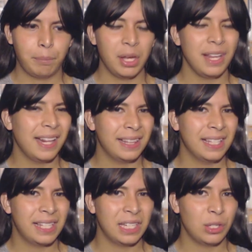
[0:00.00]
put in
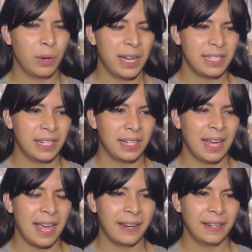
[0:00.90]
this
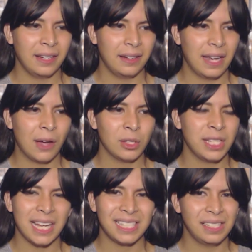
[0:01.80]
situation, and now
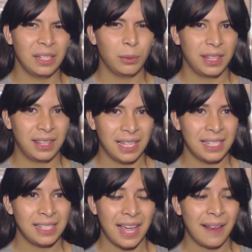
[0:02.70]
she has to deal with
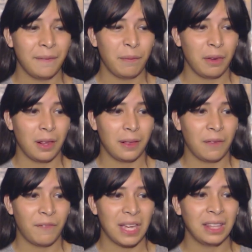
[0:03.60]
this and
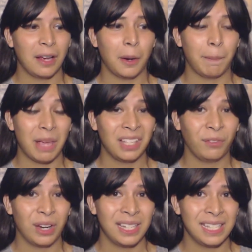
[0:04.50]
the fact that her
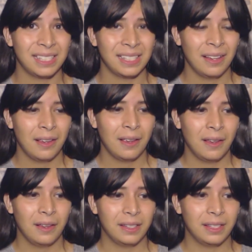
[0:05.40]
best friend is
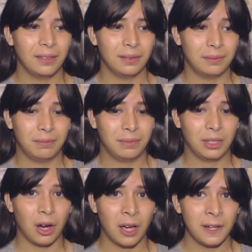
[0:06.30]

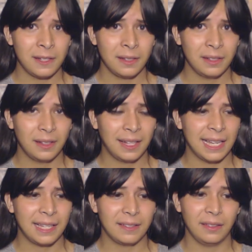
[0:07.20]
gone.
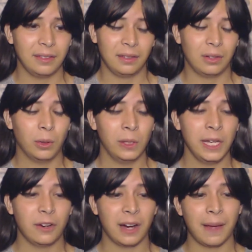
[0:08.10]
Like,
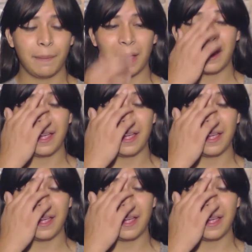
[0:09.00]
holy crap.